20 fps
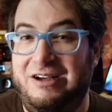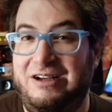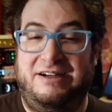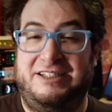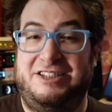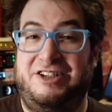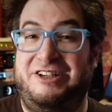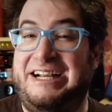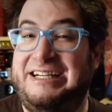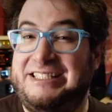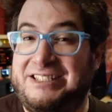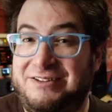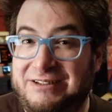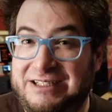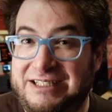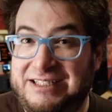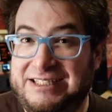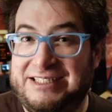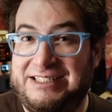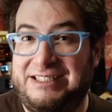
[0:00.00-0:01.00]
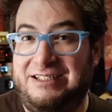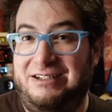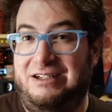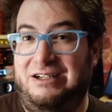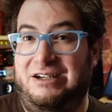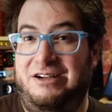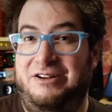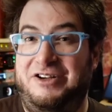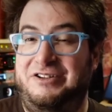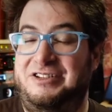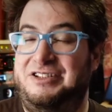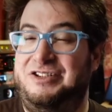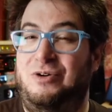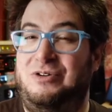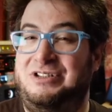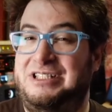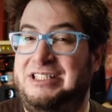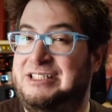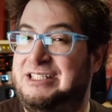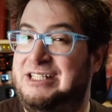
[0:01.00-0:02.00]
So the answer is, there's no
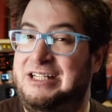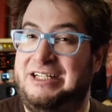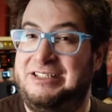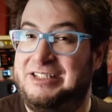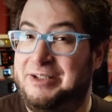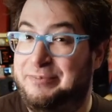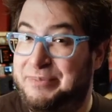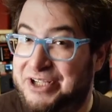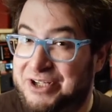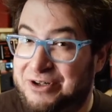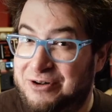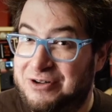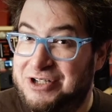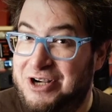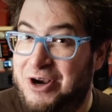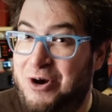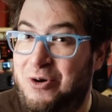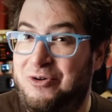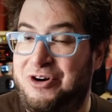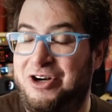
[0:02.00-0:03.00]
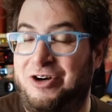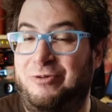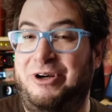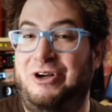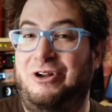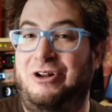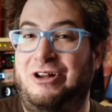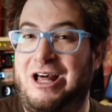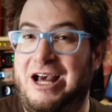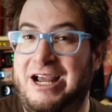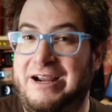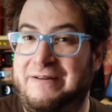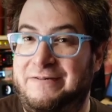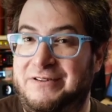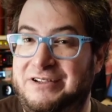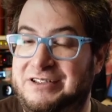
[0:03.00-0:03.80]
such thing as a pure tone in real life.